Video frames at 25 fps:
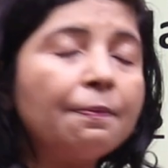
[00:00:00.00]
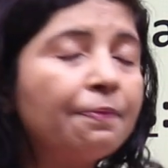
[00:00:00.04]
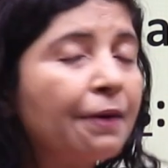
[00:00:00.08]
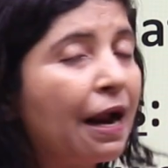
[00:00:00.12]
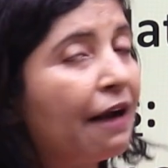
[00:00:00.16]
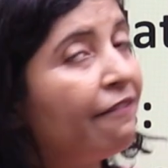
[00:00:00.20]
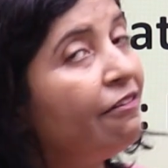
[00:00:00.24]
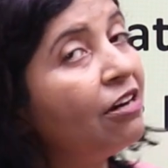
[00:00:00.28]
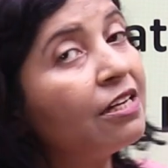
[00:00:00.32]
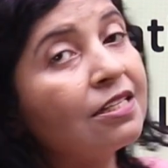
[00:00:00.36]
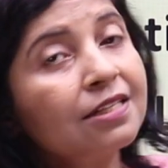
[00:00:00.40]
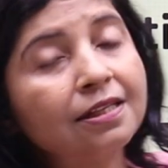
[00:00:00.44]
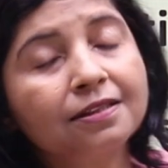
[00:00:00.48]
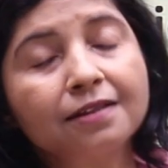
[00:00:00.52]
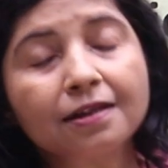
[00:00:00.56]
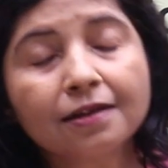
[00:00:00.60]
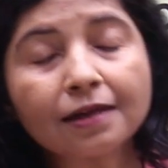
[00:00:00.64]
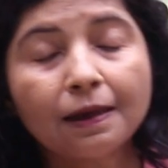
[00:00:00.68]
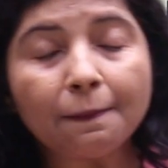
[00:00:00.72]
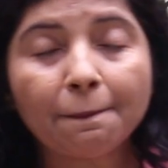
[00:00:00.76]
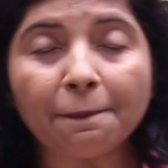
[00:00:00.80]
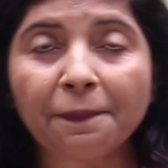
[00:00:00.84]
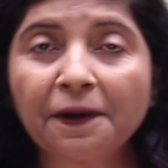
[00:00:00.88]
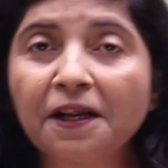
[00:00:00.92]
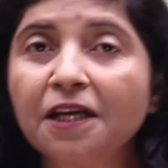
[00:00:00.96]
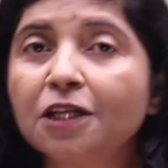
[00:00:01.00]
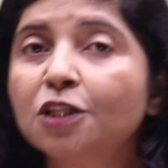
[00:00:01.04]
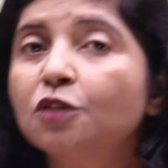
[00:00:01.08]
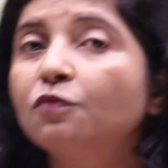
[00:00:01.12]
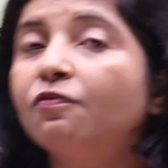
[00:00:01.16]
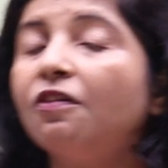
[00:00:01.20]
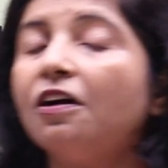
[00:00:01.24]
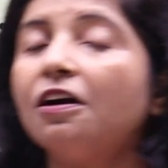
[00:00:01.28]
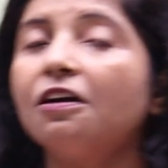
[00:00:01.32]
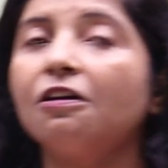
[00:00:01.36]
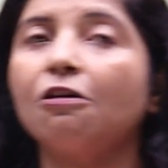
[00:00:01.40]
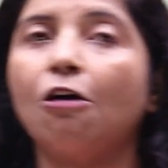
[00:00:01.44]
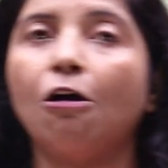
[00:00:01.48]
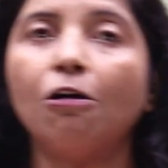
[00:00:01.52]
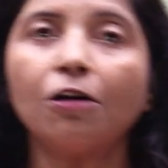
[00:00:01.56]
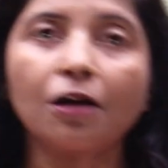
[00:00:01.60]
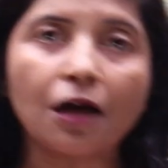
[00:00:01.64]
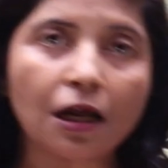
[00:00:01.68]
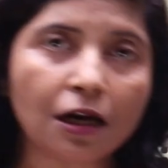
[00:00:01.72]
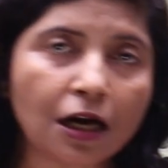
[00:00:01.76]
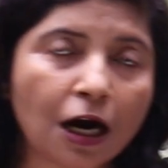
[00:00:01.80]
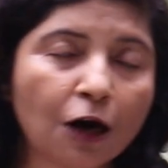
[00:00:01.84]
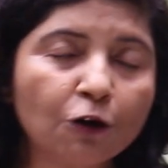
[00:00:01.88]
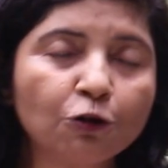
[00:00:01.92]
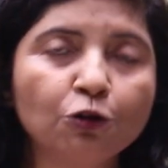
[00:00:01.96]
private sector companies were not
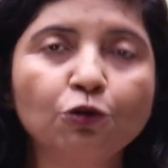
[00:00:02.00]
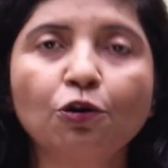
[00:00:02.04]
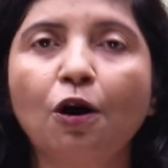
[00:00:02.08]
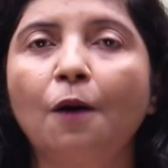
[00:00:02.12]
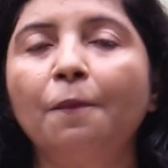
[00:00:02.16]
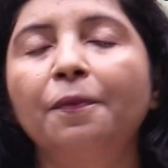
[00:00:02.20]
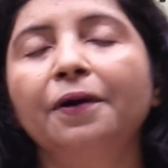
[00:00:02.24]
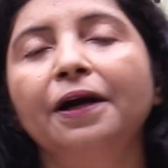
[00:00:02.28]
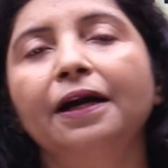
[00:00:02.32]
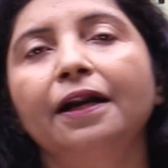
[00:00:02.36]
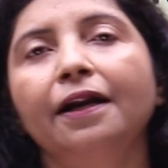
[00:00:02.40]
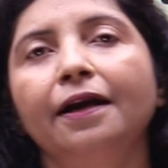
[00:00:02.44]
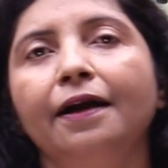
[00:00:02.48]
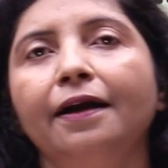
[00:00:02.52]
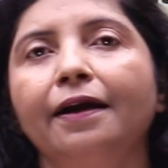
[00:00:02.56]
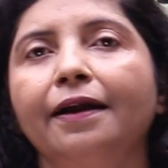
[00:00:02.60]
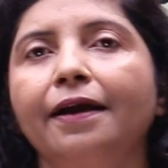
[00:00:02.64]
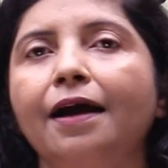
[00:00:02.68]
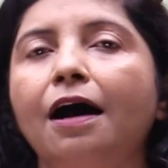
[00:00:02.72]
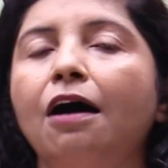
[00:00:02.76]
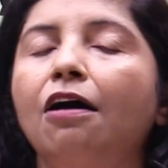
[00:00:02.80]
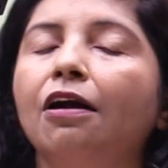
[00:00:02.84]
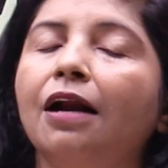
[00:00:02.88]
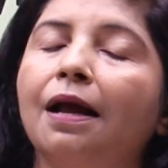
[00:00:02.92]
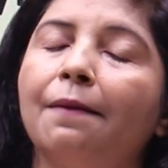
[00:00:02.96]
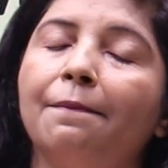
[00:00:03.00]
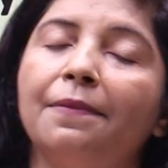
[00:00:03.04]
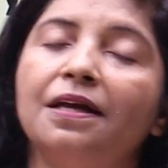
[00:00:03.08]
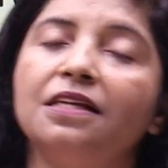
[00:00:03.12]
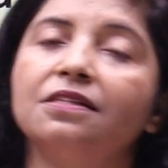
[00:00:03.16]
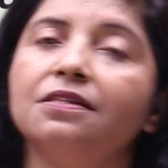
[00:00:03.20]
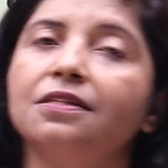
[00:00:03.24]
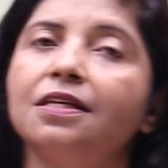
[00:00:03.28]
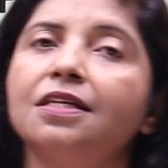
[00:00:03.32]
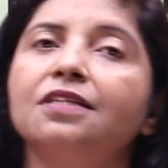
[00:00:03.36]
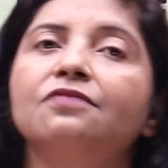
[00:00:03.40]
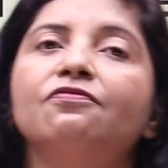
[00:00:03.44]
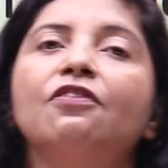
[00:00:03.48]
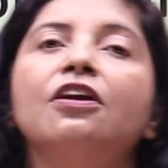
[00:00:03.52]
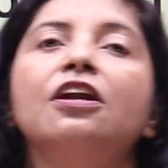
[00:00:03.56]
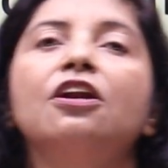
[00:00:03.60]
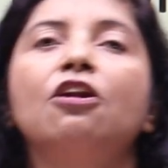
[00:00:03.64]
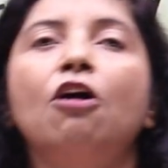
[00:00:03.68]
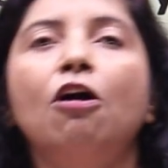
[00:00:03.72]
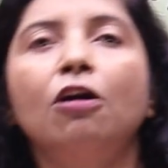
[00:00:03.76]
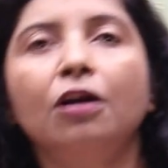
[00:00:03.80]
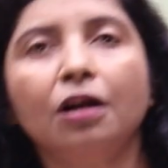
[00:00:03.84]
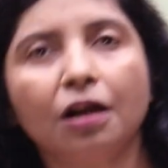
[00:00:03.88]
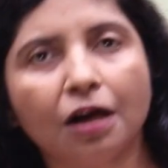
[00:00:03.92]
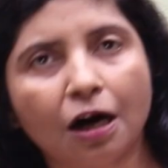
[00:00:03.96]
allowed to operate in India, or MNCs were
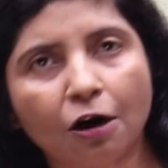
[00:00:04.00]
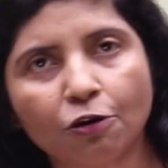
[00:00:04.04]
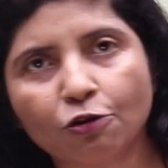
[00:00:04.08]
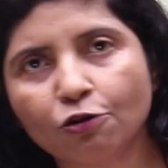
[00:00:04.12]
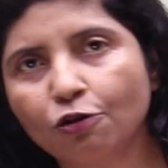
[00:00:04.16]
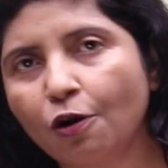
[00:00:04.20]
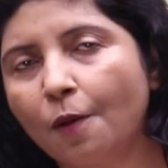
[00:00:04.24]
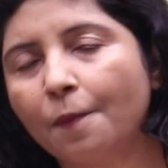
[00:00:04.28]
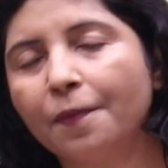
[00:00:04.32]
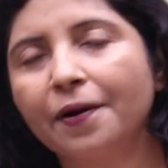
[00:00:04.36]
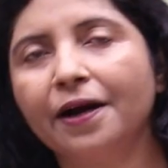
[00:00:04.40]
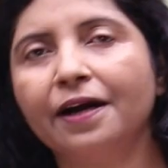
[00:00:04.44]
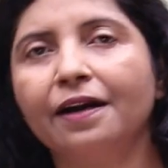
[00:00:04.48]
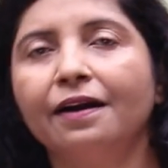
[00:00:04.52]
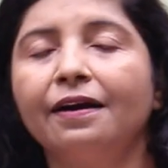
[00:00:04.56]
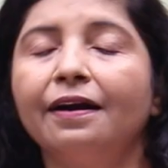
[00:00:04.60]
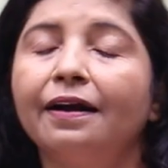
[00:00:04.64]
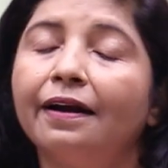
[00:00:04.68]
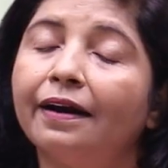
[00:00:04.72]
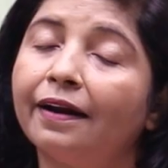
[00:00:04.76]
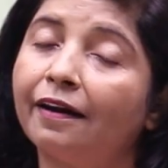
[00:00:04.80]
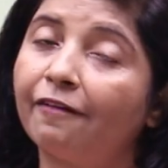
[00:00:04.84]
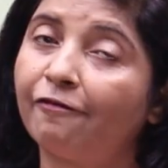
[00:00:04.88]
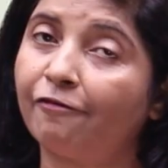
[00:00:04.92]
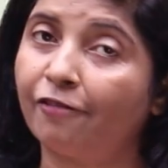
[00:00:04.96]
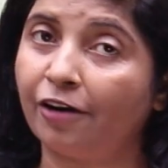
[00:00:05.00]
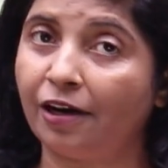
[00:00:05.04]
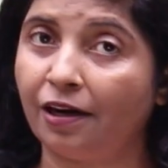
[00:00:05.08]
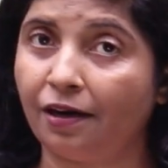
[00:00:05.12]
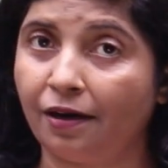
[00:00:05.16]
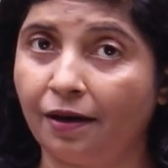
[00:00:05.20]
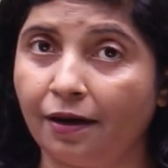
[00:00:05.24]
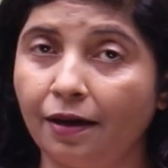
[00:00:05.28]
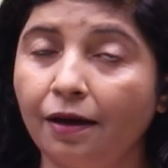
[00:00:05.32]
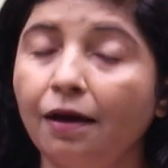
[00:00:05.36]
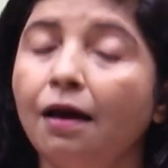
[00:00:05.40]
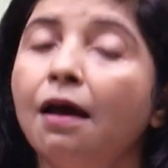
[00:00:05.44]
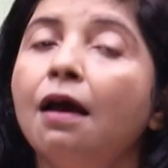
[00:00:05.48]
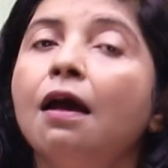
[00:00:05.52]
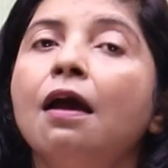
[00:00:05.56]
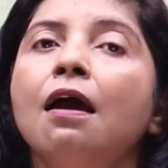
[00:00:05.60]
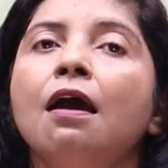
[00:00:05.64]
not allowed to operate in India freely,